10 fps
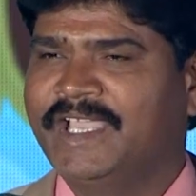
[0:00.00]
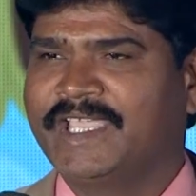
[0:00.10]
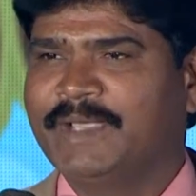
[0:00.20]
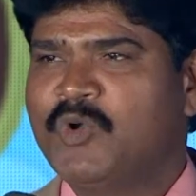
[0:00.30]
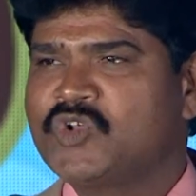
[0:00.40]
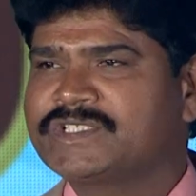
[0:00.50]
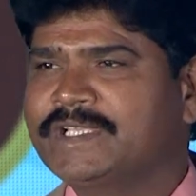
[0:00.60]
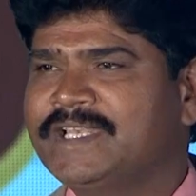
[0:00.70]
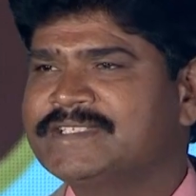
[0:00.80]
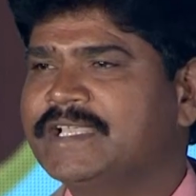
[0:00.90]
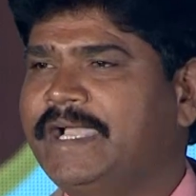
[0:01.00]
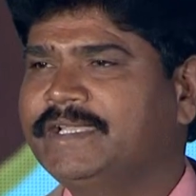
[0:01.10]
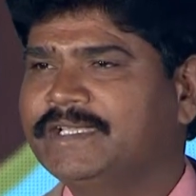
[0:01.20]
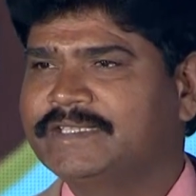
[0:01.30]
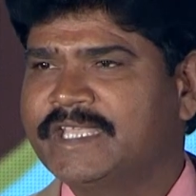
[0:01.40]
Emotionals and
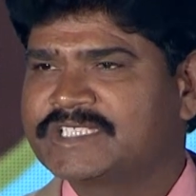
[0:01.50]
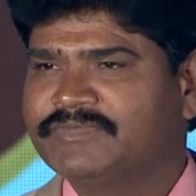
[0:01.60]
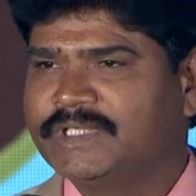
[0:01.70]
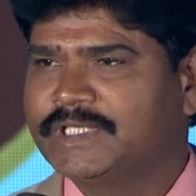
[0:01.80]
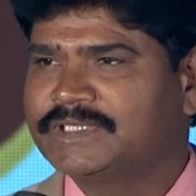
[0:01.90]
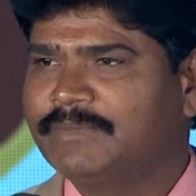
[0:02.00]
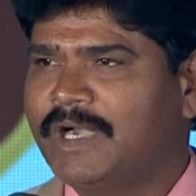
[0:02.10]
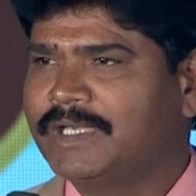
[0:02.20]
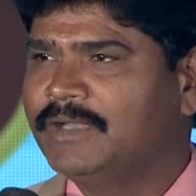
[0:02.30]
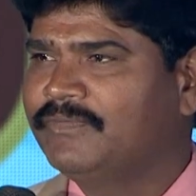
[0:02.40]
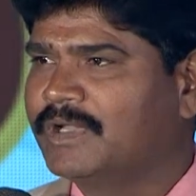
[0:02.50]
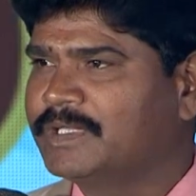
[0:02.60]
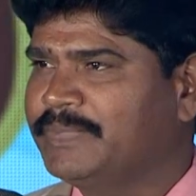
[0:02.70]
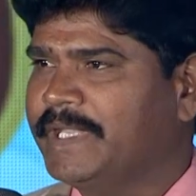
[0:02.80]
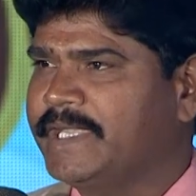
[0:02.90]
ethics were the model for the
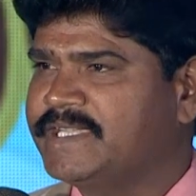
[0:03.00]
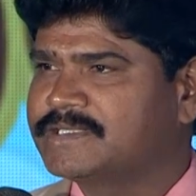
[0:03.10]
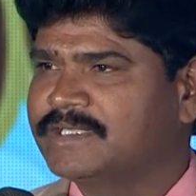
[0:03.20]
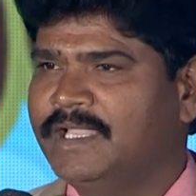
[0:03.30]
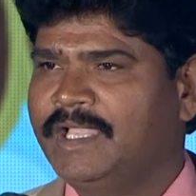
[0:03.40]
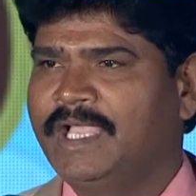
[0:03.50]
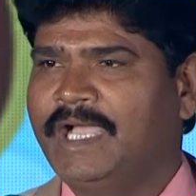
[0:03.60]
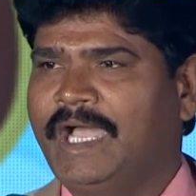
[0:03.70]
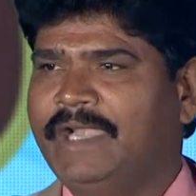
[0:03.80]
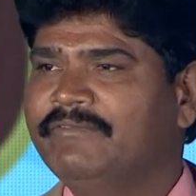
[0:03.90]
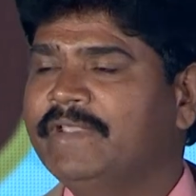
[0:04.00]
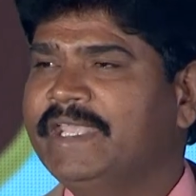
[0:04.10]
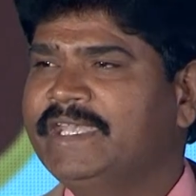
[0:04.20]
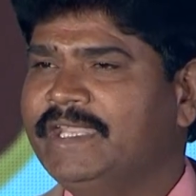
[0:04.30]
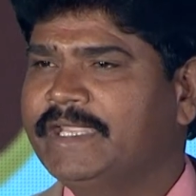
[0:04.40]
parents. And
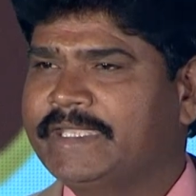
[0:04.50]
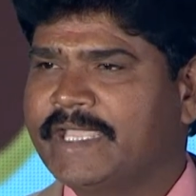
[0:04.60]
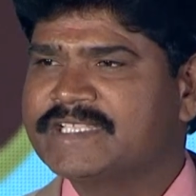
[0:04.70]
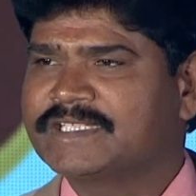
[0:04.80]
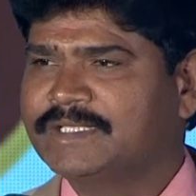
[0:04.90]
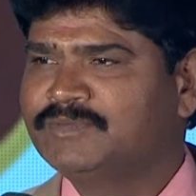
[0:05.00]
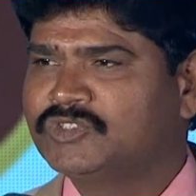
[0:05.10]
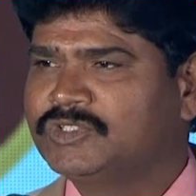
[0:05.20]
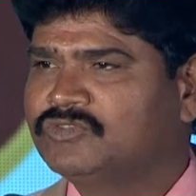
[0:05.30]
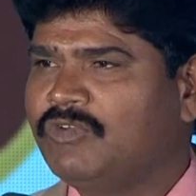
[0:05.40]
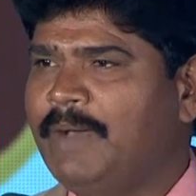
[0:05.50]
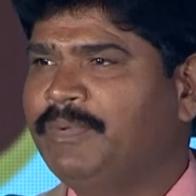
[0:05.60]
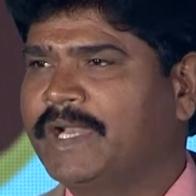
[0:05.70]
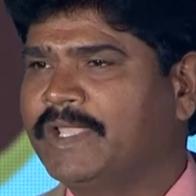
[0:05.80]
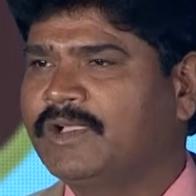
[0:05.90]
when it has come to the
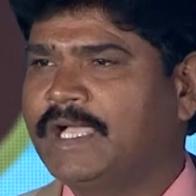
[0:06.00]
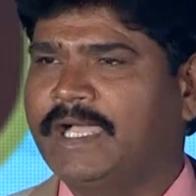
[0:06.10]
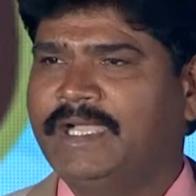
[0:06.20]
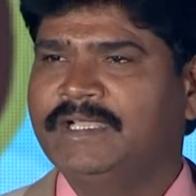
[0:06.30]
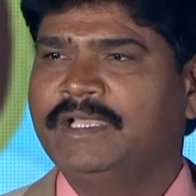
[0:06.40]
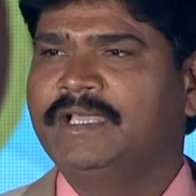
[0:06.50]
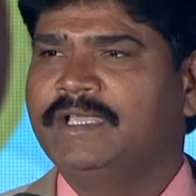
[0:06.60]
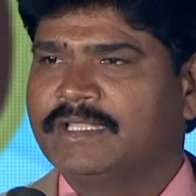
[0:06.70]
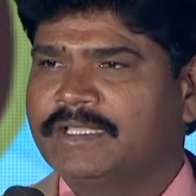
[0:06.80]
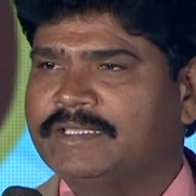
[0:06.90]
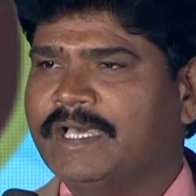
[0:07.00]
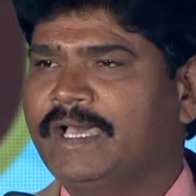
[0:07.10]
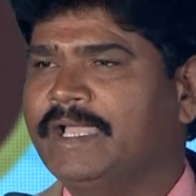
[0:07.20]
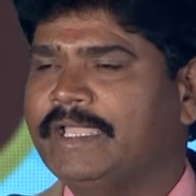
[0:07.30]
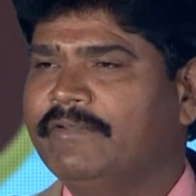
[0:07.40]
Dwapara Yuga,
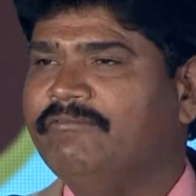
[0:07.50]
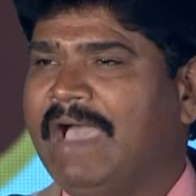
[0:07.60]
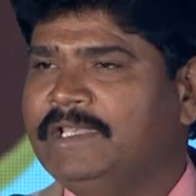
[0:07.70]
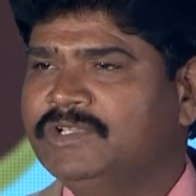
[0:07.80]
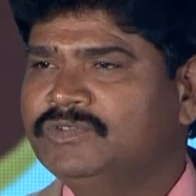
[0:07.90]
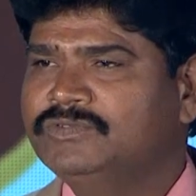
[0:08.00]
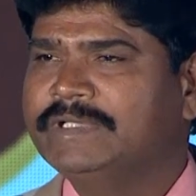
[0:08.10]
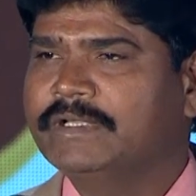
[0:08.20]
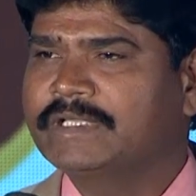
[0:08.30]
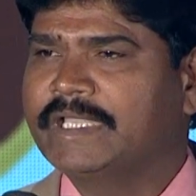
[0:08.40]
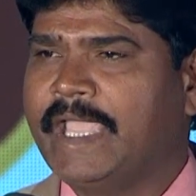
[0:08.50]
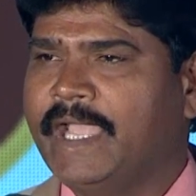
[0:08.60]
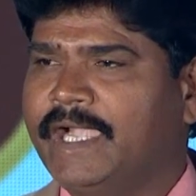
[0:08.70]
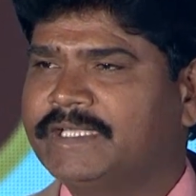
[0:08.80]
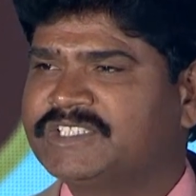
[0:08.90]
the value
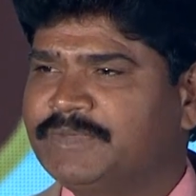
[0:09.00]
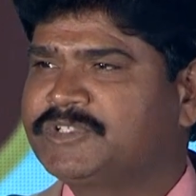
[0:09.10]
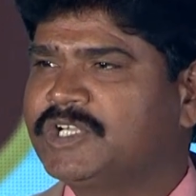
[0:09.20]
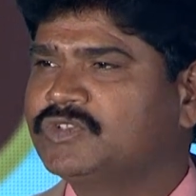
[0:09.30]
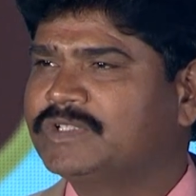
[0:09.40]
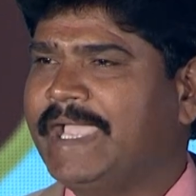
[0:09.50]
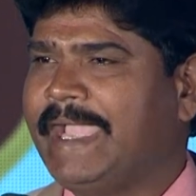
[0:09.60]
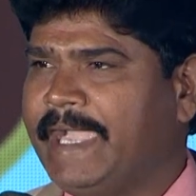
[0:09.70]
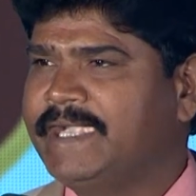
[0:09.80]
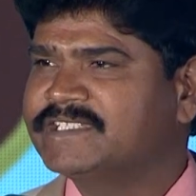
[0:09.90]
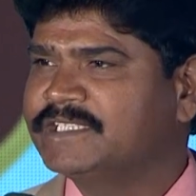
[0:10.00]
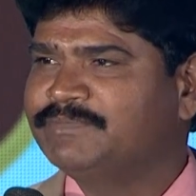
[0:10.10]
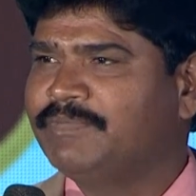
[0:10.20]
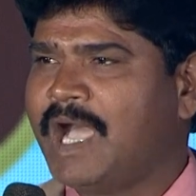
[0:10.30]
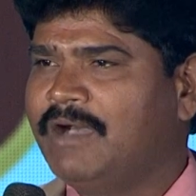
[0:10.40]
had shifted to the hands and
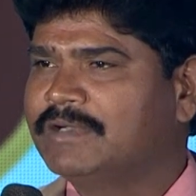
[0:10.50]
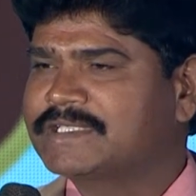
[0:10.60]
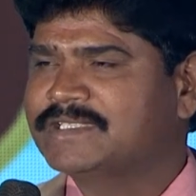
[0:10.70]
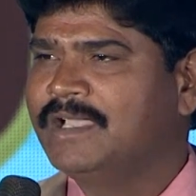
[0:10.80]
powers.